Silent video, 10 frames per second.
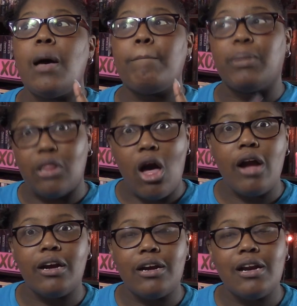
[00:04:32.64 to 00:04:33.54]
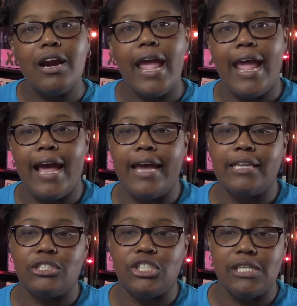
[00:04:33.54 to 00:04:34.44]
blogger
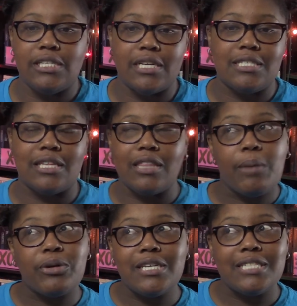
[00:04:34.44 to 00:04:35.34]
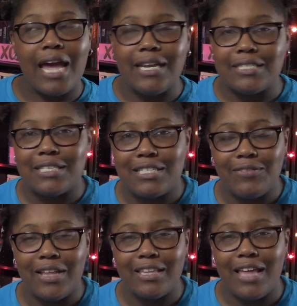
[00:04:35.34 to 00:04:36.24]
and she does celebrity sightings and
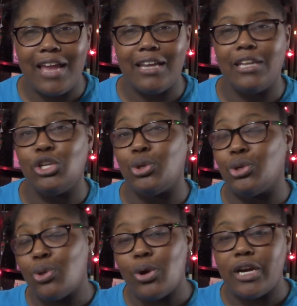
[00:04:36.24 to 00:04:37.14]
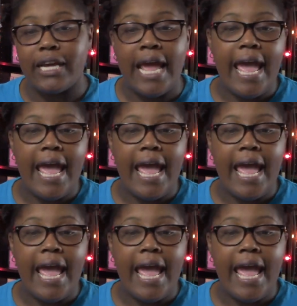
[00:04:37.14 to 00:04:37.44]
stuff like that in New York,